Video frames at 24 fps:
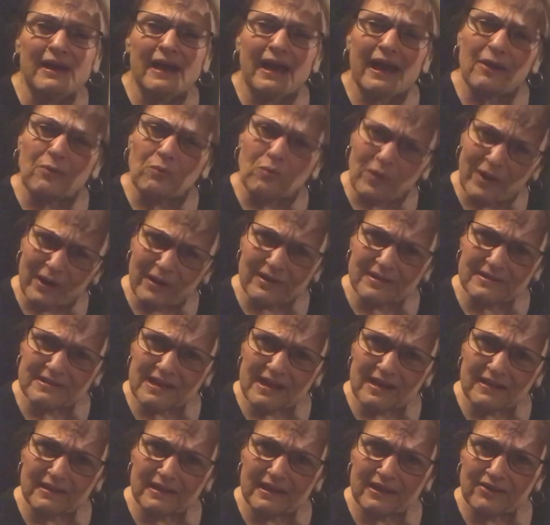And where does
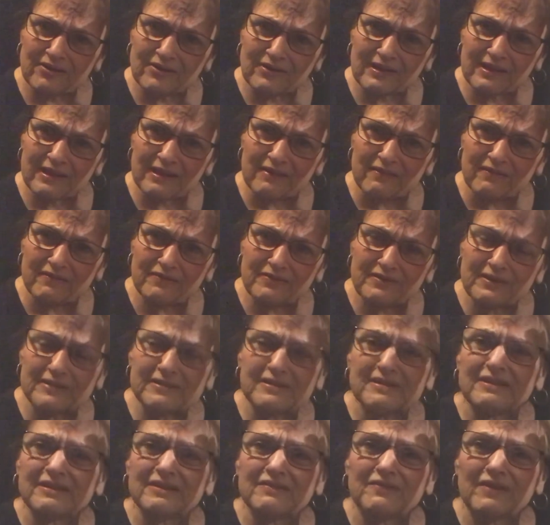that letter live? Does
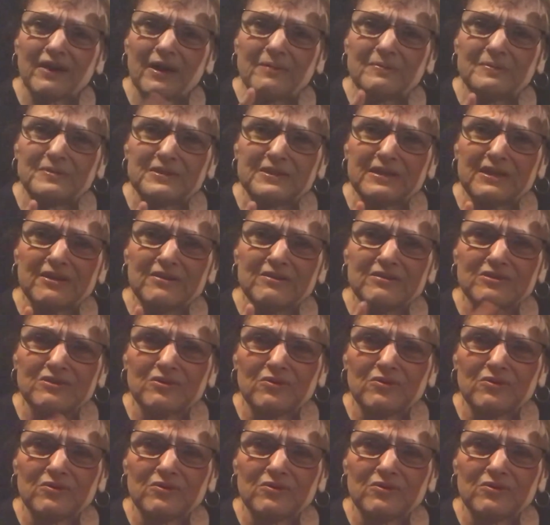it live upstairs